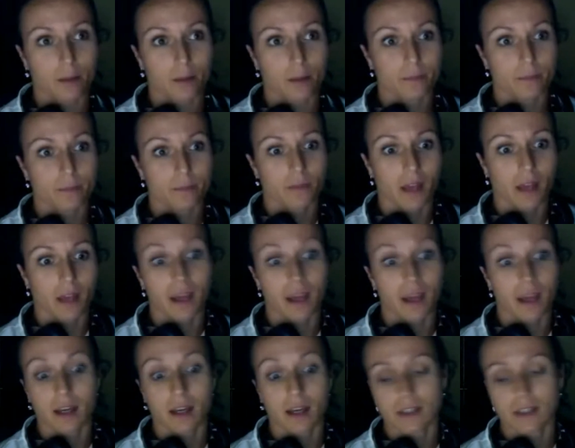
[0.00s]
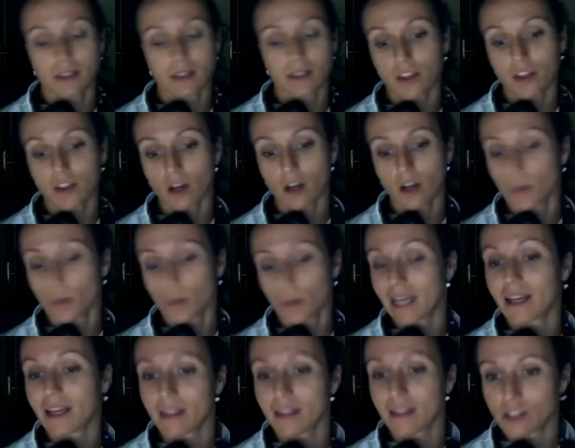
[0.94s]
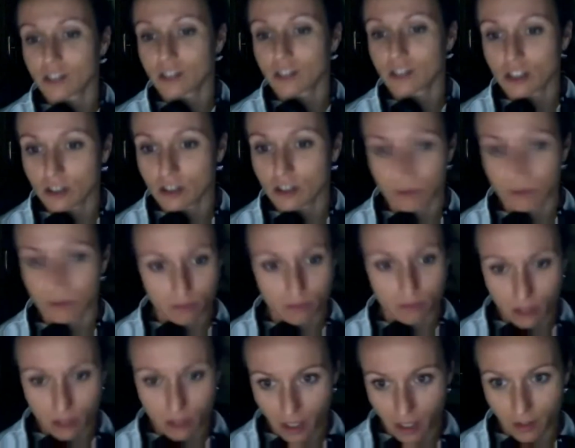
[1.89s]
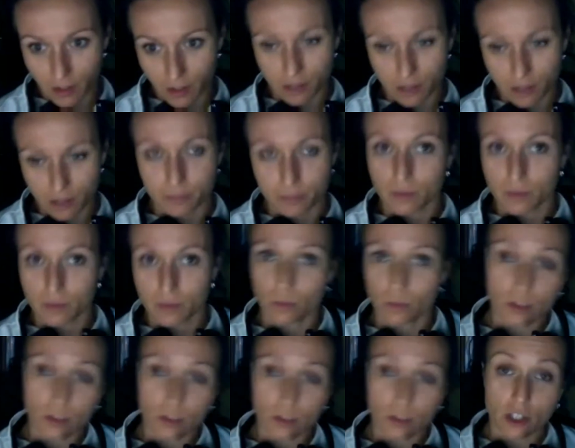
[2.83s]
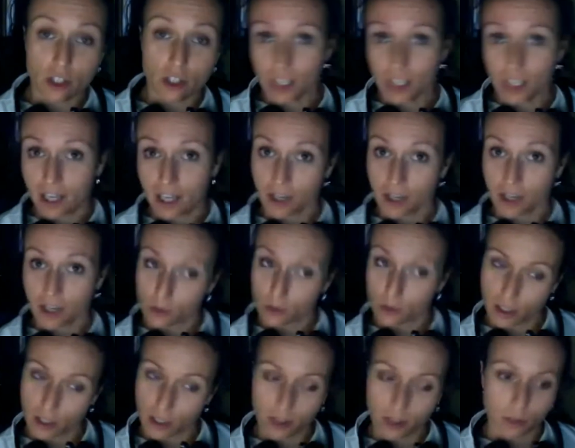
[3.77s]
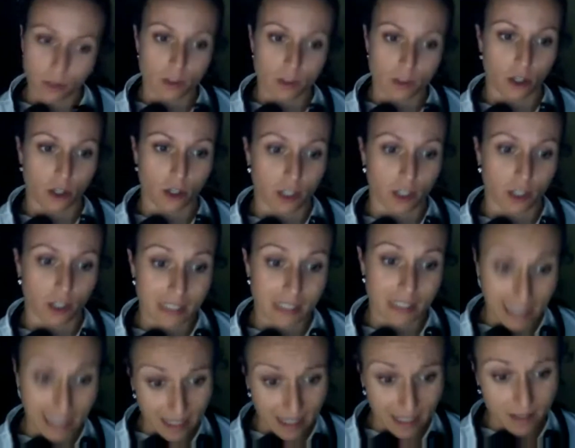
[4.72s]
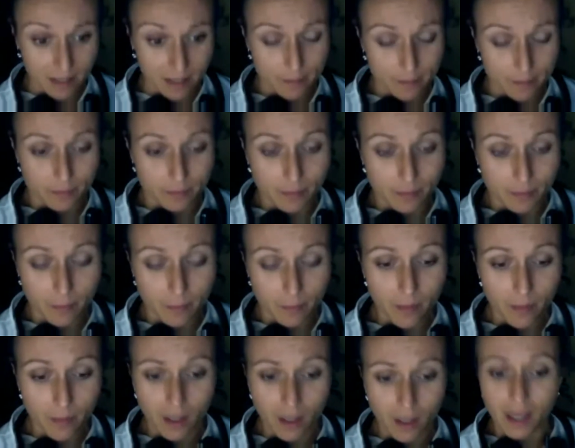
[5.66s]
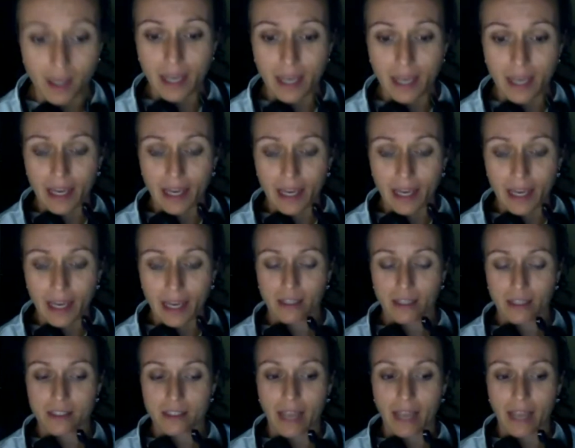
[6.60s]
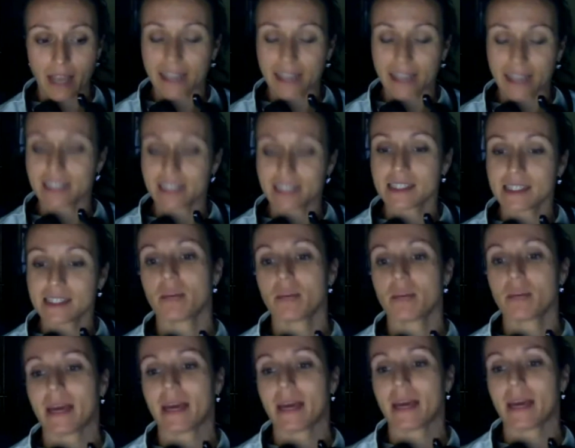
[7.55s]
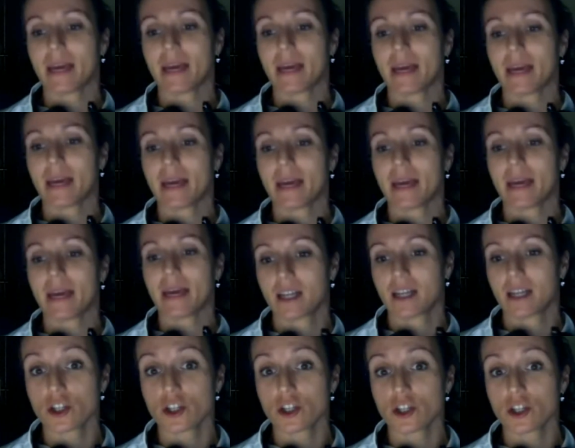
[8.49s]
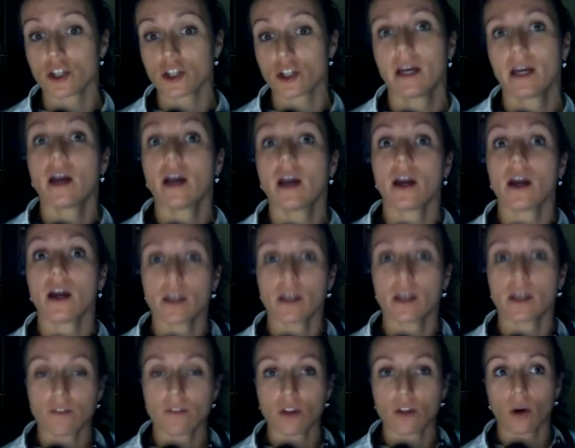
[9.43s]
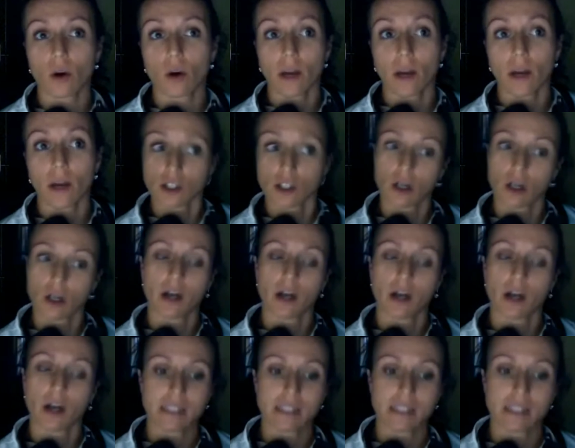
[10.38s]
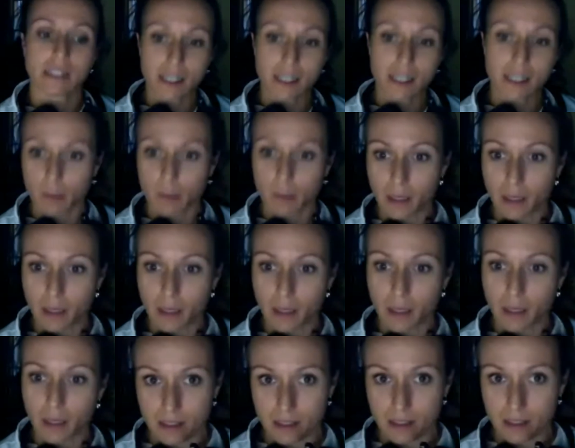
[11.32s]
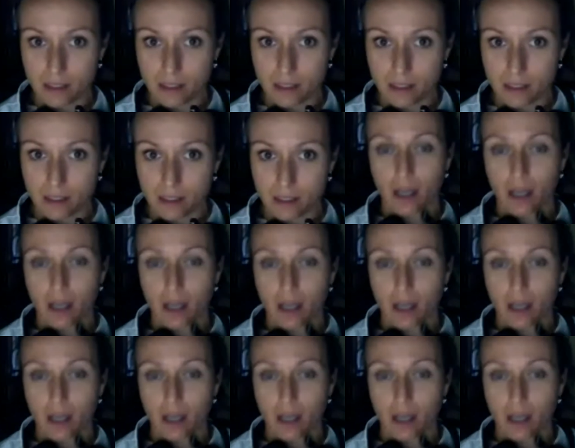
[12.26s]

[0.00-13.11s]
and I thought we had nothing to do together. We started hanging out together, we started dating, and I didn't see him as a person, even though I saw his teaching abilities